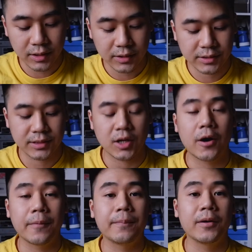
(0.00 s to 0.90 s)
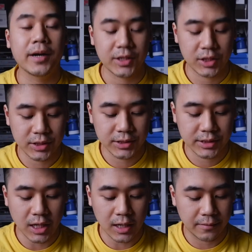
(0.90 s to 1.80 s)
its
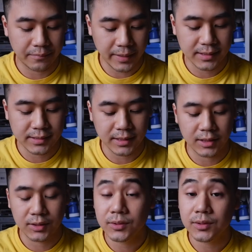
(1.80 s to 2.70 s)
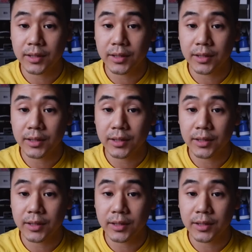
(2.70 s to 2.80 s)
operations are based in two